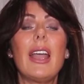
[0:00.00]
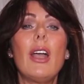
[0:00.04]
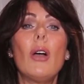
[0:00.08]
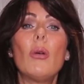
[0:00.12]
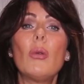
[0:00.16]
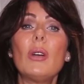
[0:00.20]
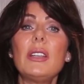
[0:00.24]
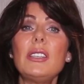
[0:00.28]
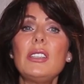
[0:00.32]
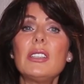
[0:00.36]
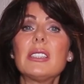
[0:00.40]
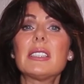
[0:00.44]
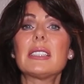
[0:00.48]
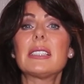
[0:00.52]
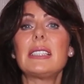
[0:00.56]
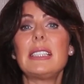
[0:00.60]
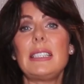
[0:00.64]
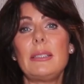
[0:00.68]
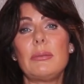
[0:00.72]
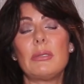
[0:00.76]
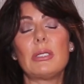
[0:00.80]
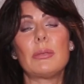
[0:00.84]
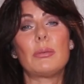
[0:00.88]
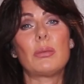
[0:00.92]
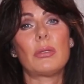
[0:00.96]
When you're
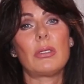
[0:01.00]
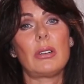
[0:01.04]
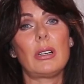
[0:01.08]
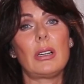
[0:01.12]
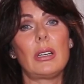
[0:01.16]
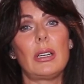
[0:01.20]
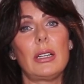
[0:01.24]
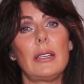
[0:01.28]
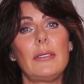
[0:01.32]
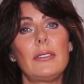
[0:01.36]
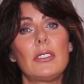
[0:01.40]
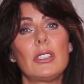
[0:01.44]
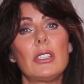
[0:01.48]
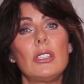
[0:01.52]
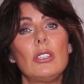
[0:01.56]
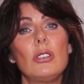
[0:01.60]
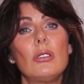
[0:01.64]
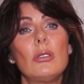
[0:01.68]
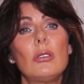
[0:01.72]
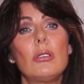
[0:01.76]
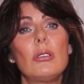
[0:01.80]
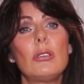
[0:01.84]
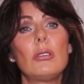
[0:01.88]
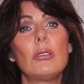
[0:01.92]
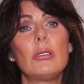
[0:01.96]
sleep deprived,
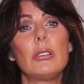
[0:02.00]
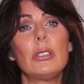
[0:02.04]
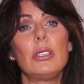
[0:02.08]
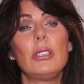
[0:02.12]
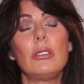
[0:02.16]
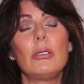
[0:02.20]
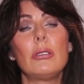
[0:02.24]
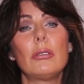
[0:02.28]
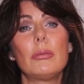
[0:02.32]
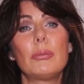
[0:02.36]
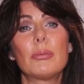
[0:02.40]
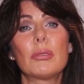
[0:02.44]
you're